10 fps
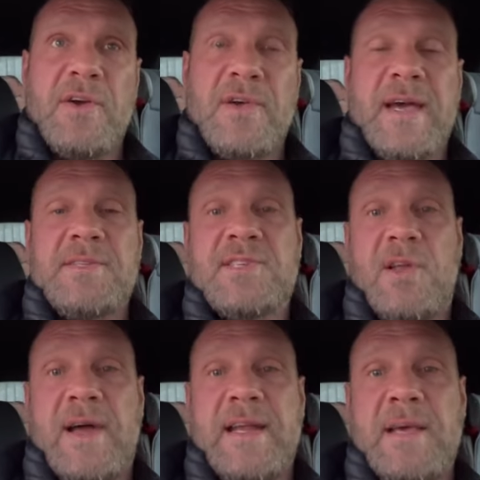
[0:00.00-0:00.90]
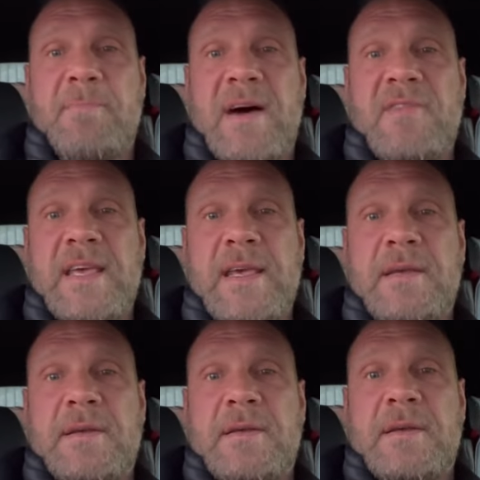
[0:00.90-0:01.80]
or going slightly above it
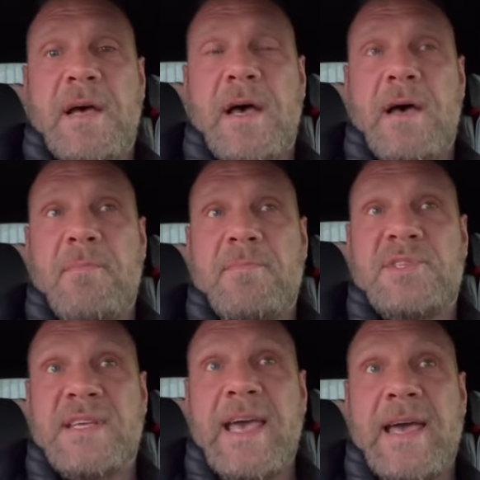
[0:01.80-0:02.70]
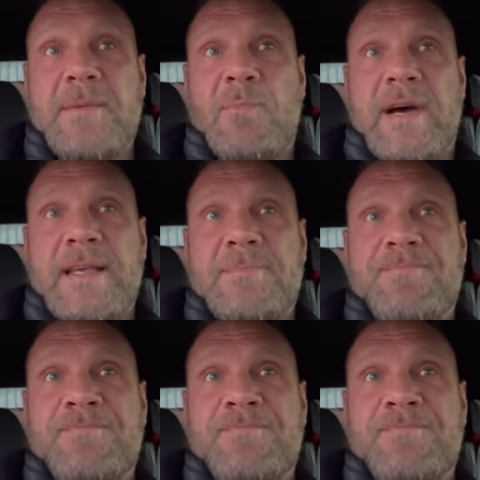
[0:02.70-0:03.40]
to gain weight.